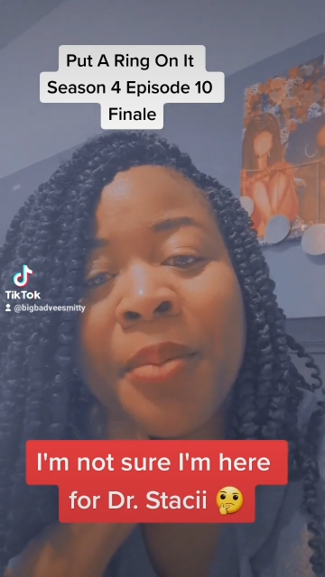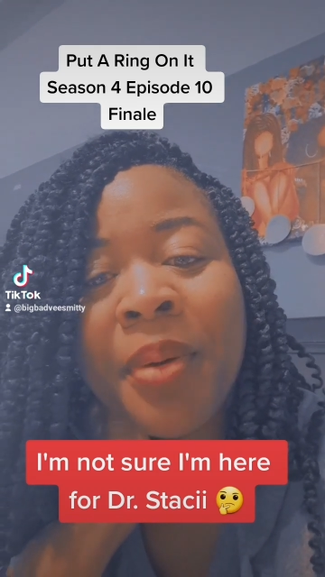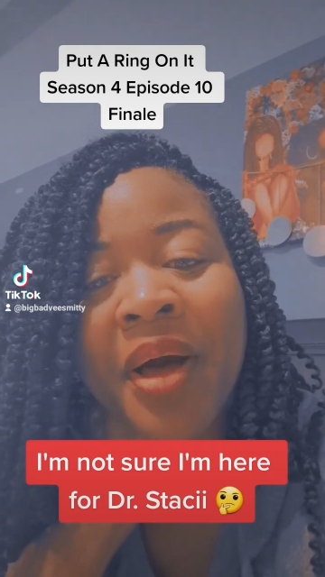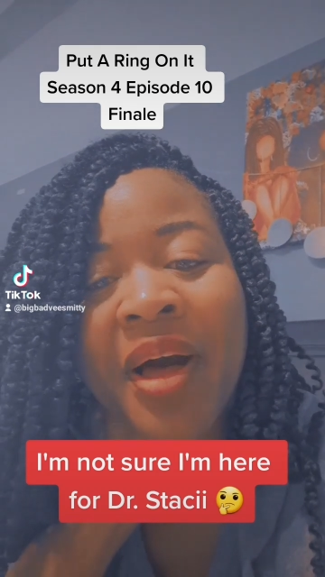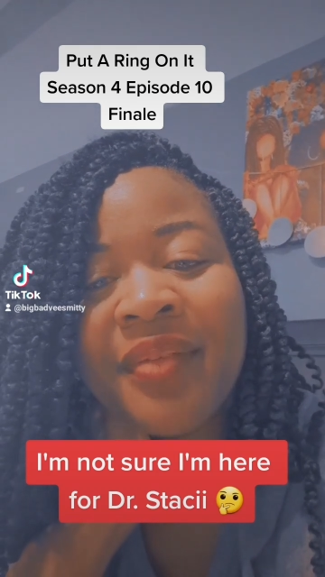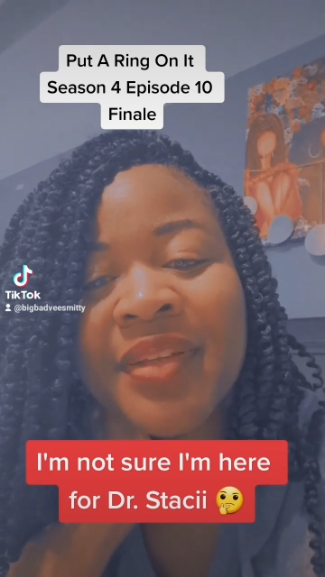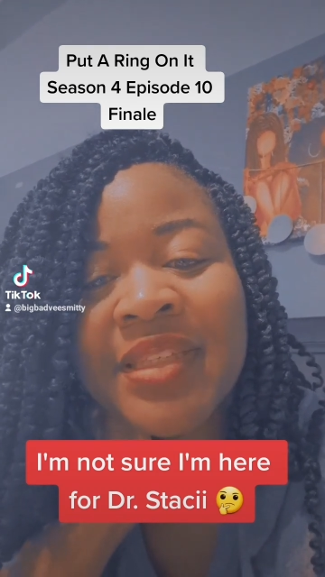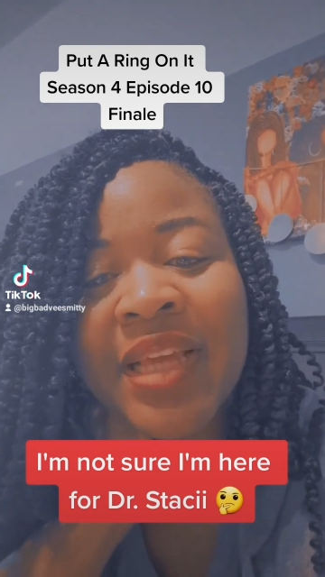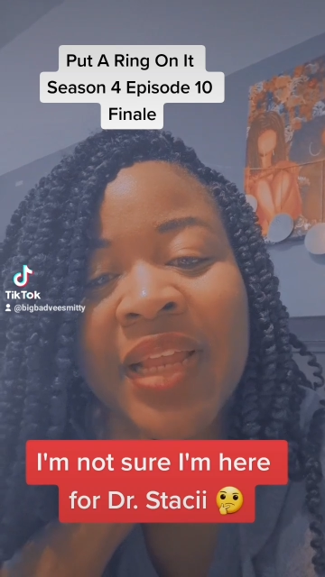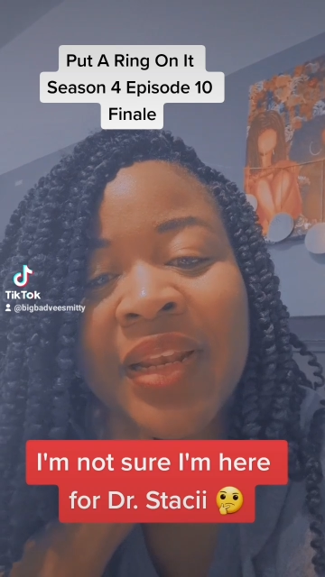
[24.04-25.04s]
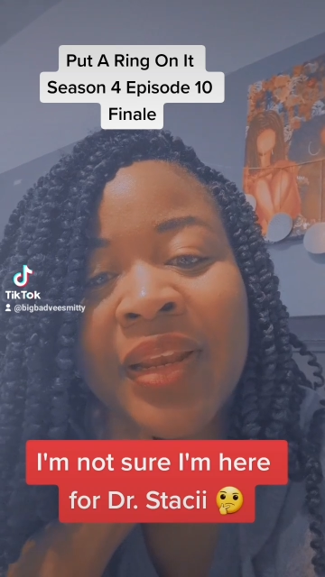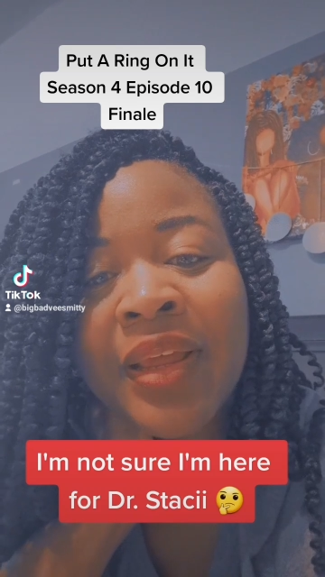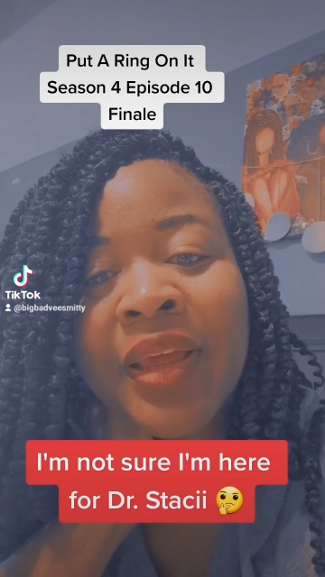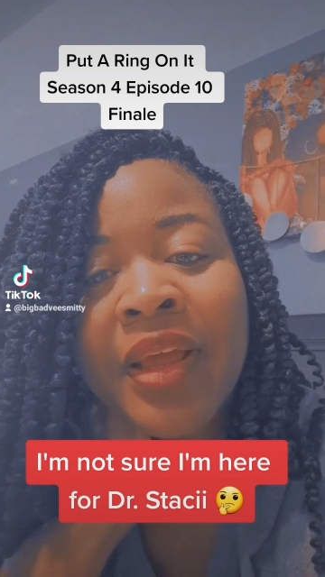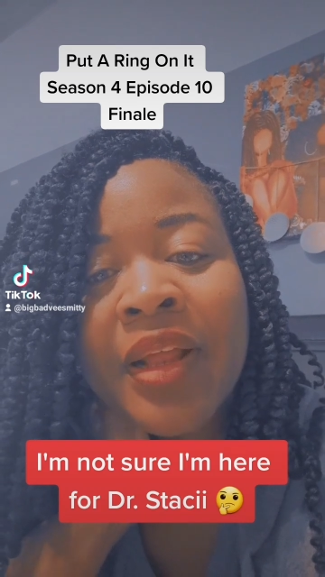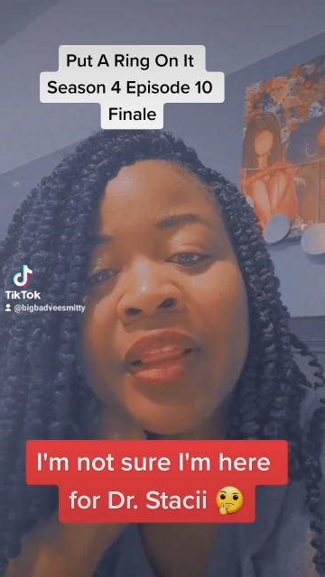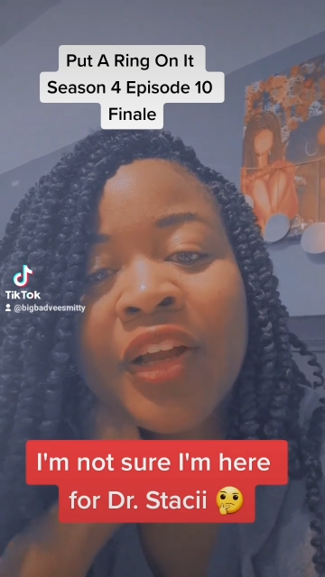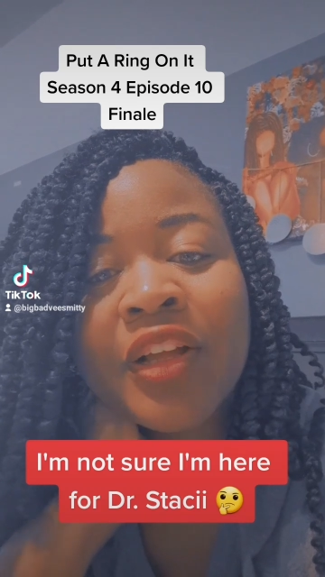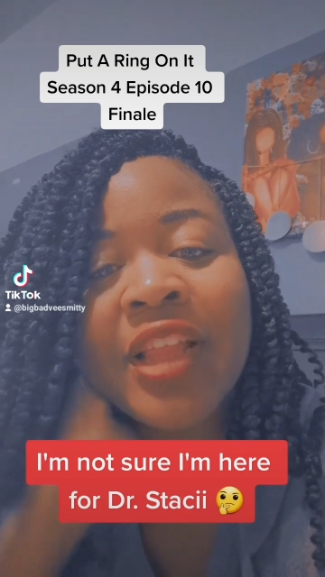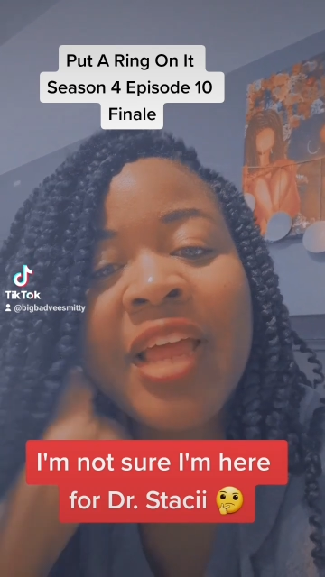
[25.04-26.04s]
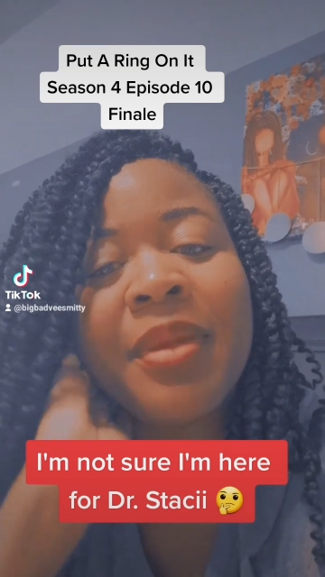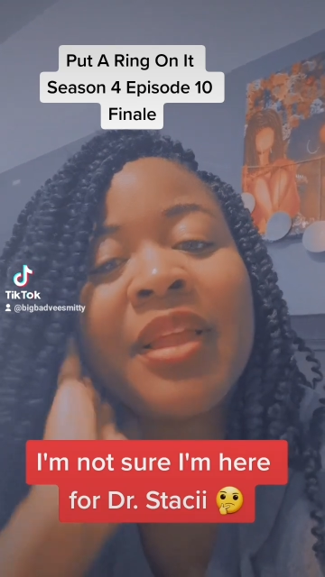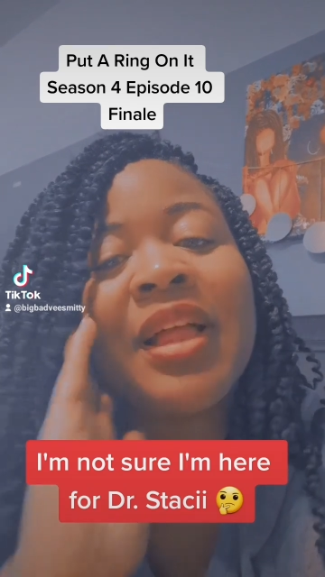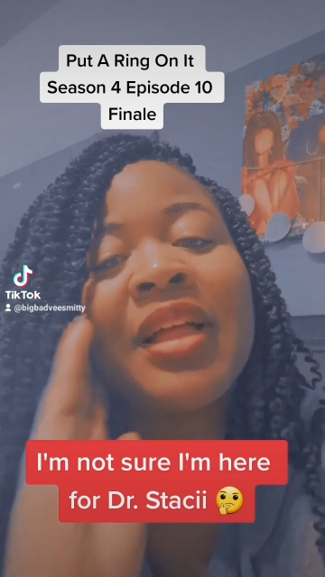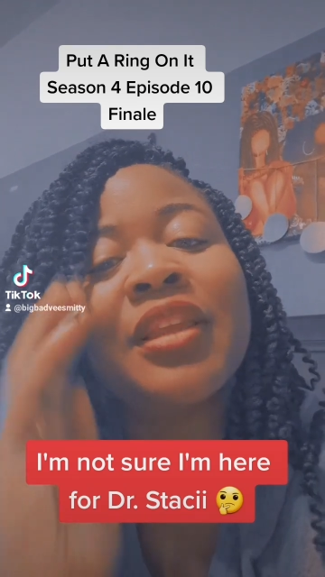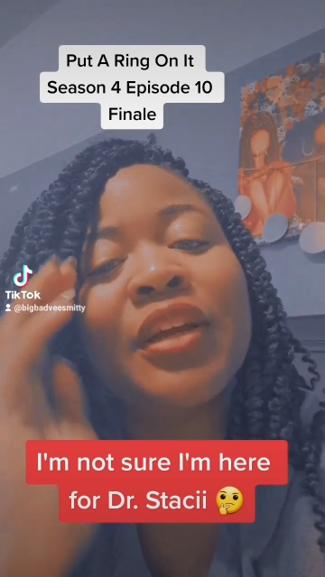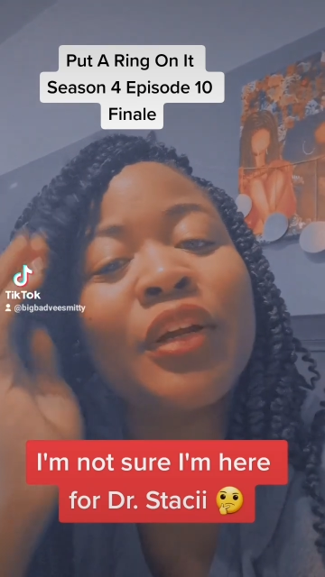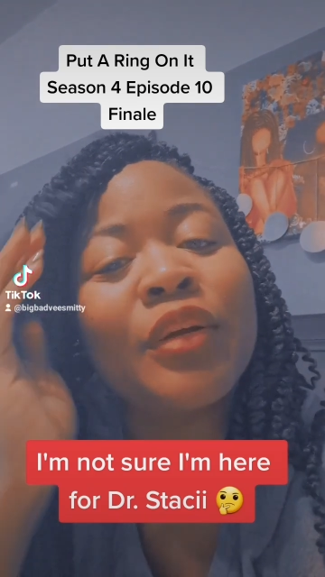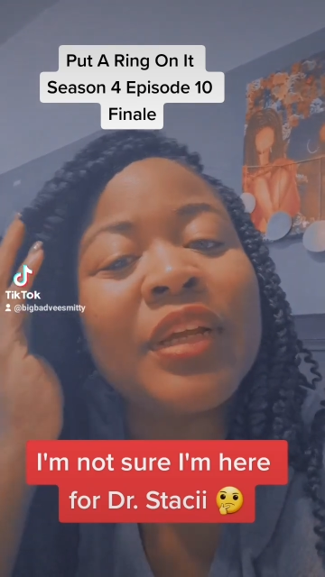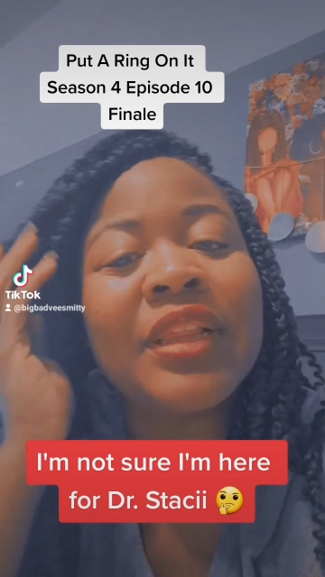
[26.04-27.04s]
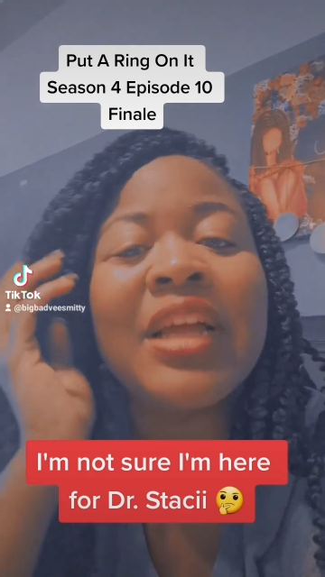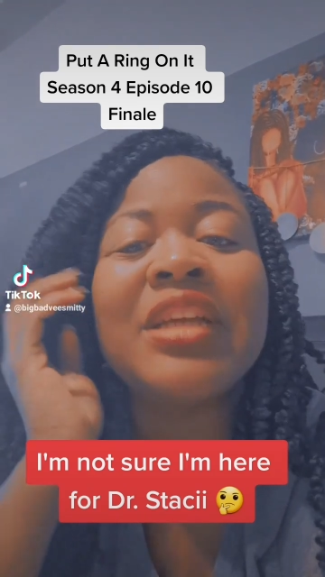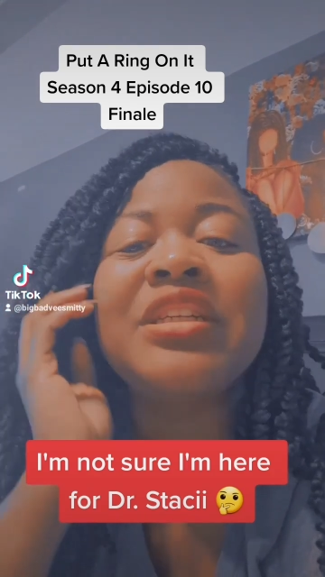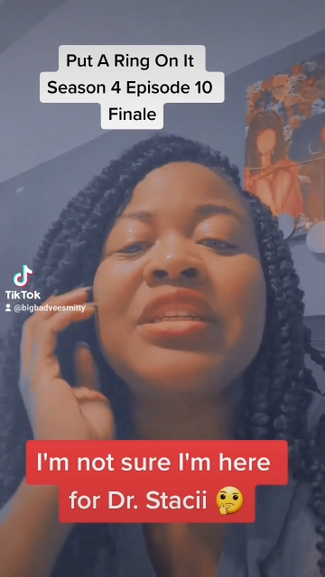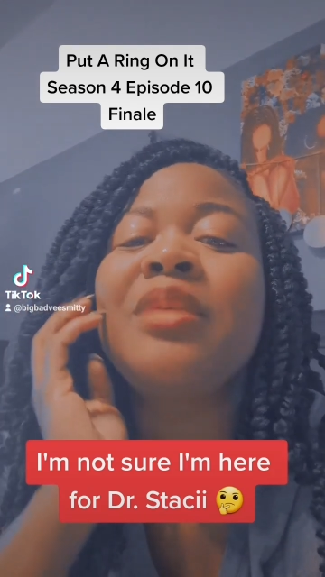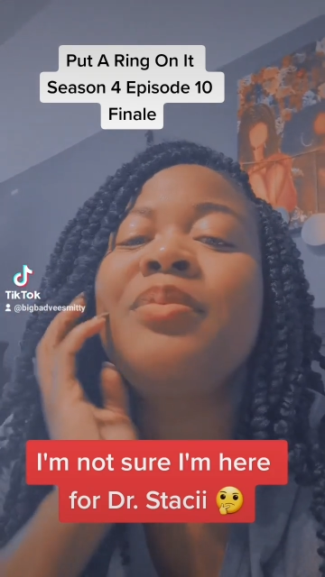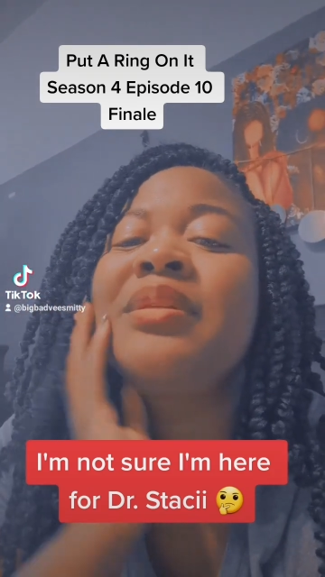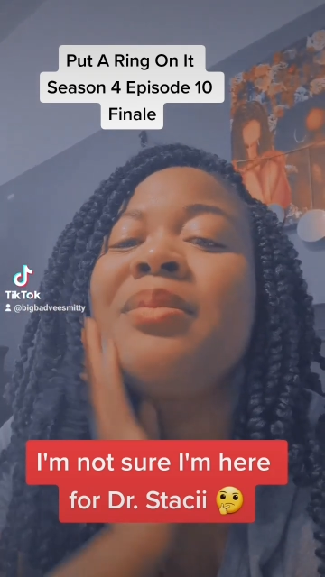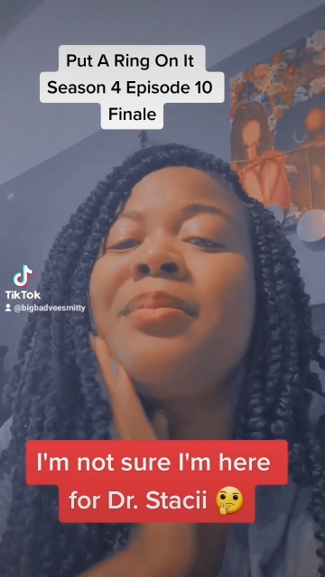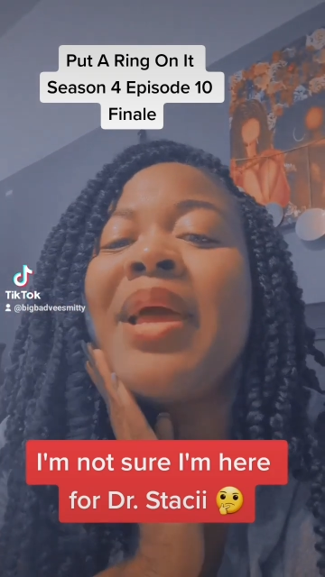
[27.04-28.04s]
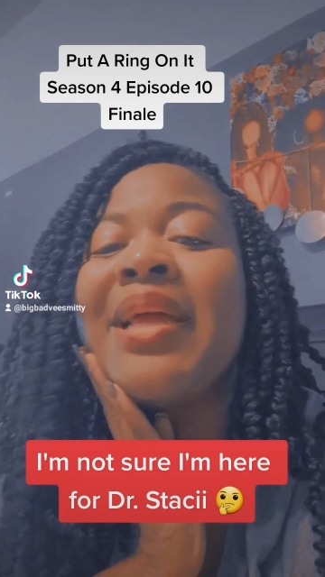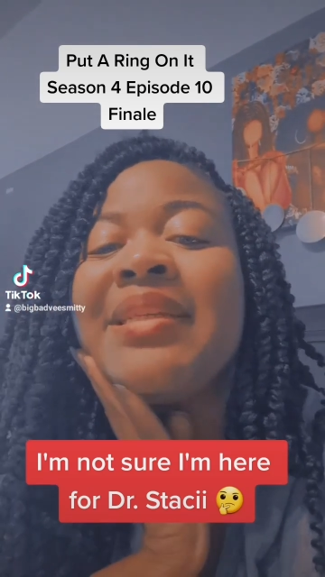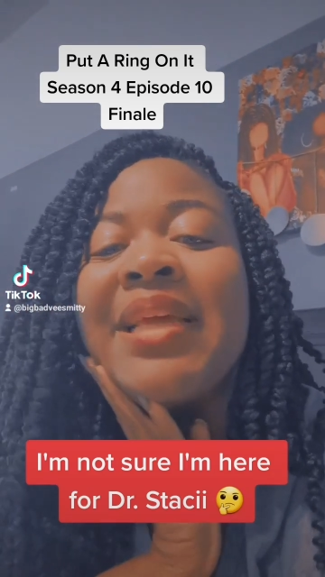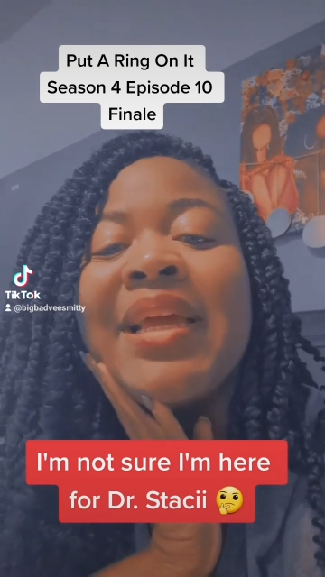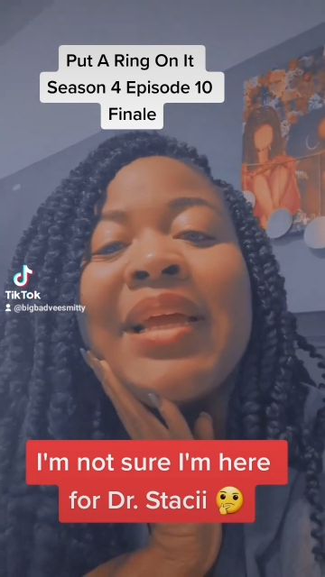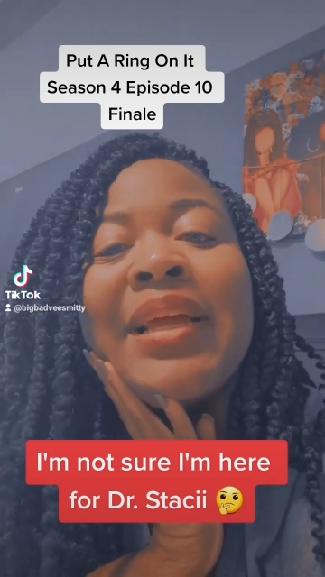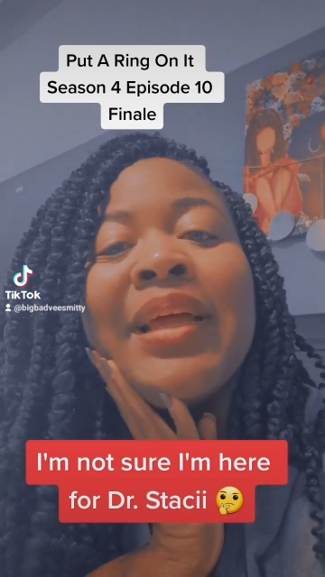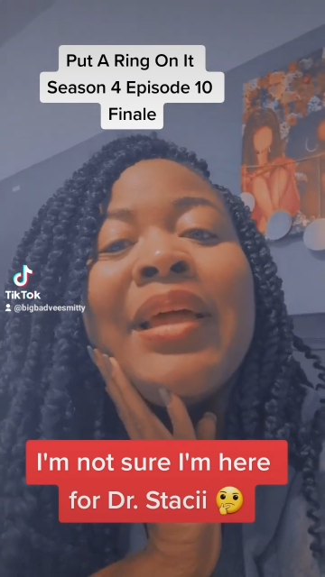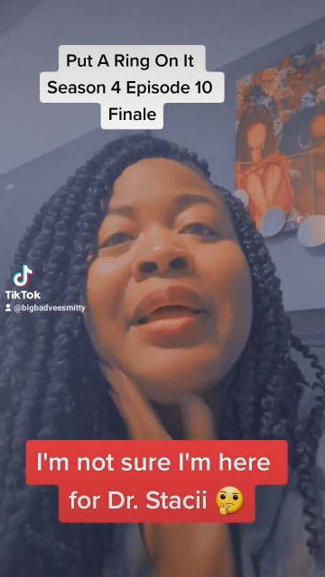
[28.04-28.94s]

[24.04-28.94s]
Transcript: but all of a sudden, they're claiming that their relationship is amazing,